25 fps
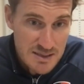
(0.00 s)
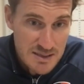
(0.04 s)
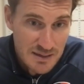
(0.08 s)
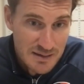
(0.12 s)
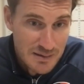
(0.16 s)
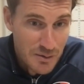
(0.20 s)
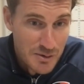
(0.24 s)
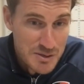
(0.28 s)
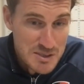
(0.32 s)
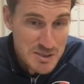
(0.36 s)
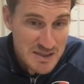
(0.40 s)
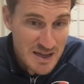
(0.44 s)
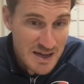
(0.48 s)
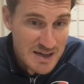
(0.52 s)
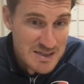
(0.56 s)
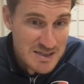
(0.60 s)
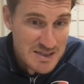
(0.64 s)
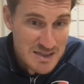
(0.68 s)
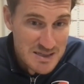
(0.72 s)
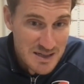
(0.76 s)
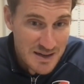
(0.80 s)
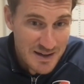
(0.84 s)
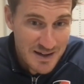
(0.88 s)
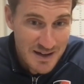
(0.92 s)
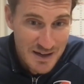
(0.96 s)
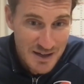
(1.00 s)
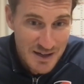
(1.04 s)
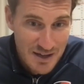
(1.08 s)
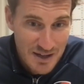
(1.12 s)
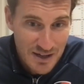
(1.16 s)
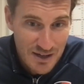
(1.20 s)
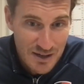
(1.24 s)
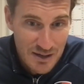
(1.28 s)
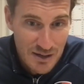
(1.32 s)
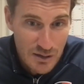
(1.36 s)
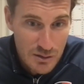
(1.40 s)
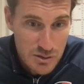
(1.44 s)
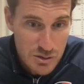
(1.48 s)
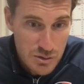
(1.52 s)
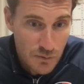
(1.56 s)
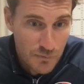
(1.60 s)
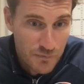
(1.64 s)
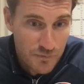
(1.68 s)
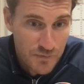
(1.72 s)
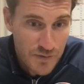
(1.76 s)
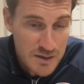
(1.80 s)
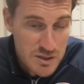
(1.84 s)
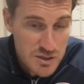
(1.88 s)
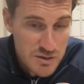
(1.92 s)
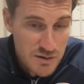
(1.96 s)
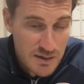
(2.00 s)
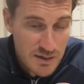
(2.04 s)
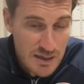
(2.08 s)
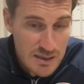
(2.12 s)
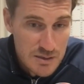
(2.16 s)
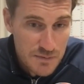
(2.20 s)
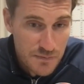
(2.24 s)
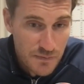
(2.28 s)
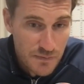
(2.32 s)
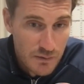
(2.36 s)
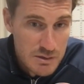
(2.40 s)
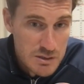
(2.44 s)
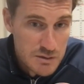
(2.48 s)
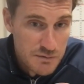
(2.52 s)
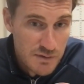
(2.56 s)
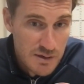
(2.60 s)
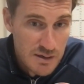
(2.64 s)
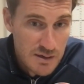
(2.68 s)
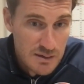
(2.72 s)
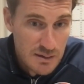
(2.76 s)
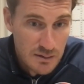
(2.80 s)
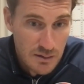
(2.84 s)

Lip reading: And what's next is a tough fixture against Forest Green.